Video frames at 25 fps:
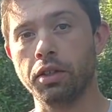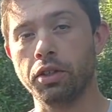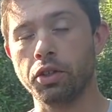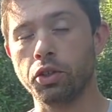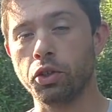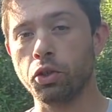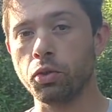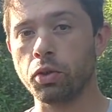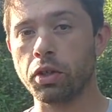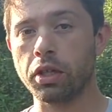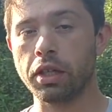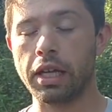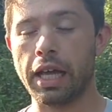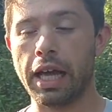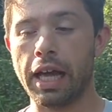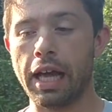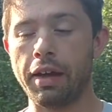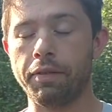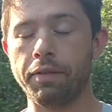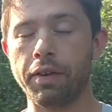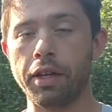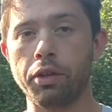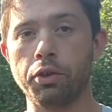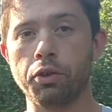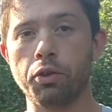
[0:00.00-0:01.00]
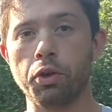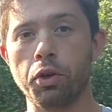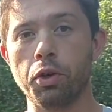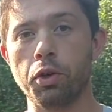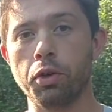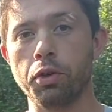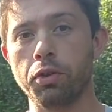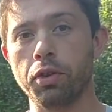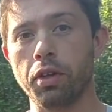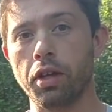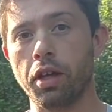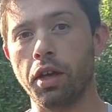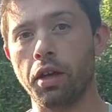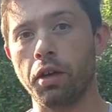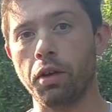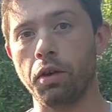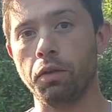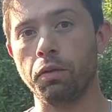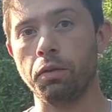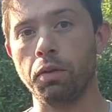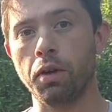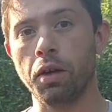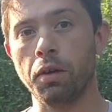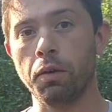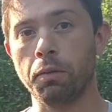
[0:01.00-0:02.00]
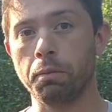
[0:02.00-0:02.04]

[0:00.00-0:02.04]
You can have a dearth of